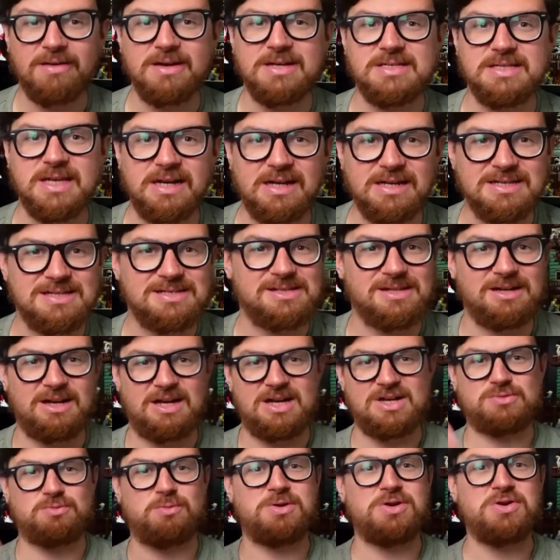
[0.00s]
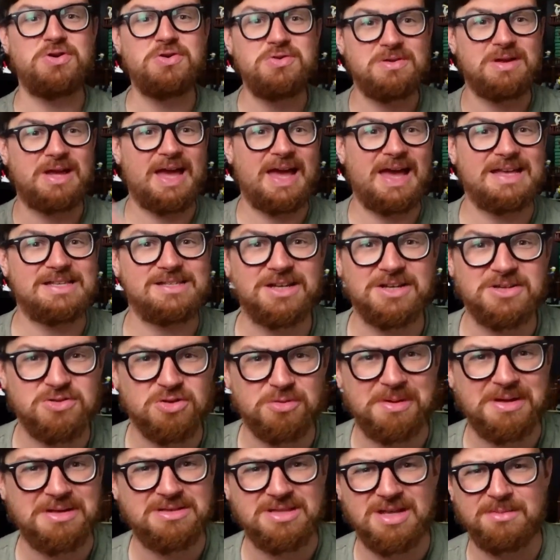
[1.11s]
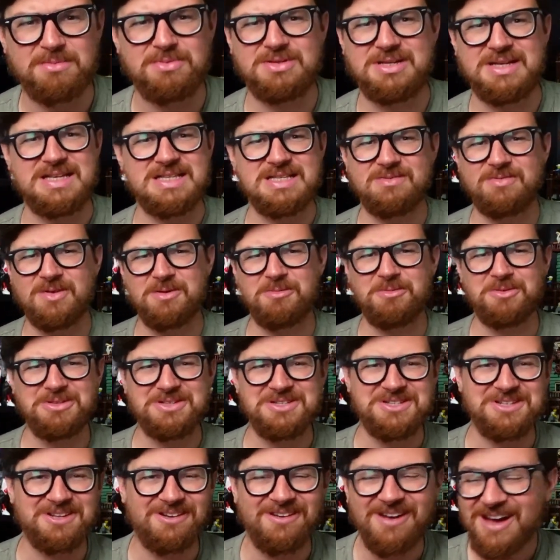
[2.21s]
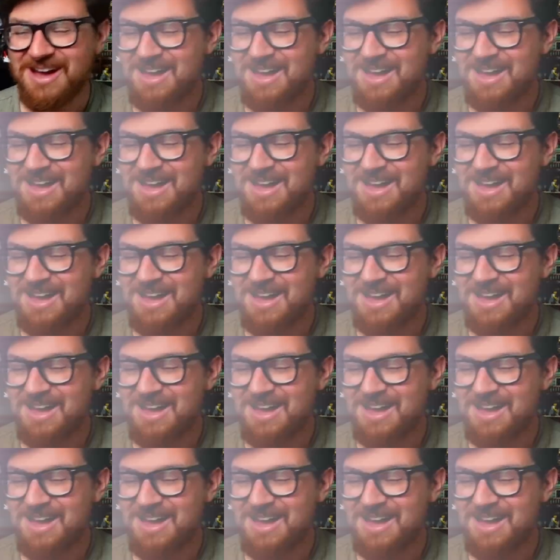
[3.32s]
I said this is the last one. Who cares? I can talk about double D's if I want to.